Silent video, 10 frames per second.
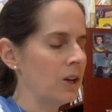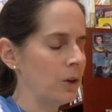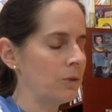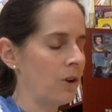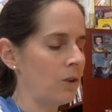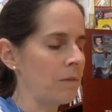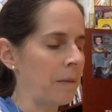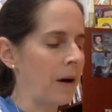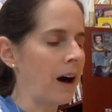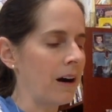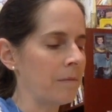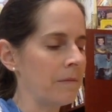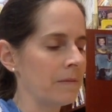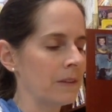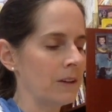who'd known my mom,
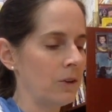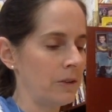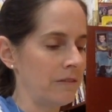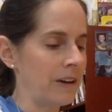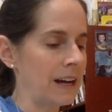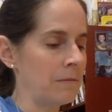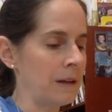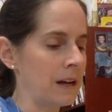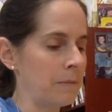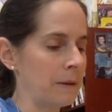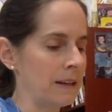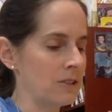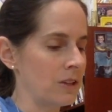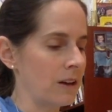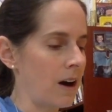who'd invited me up
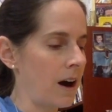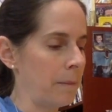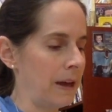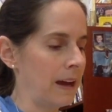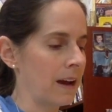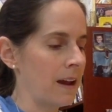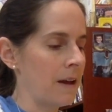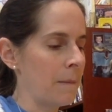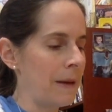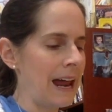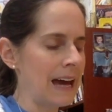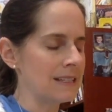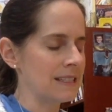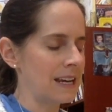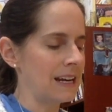into the cockpit, but
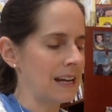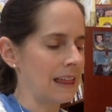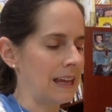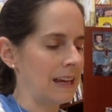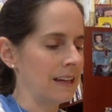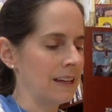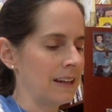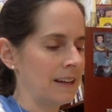hadn't said anything,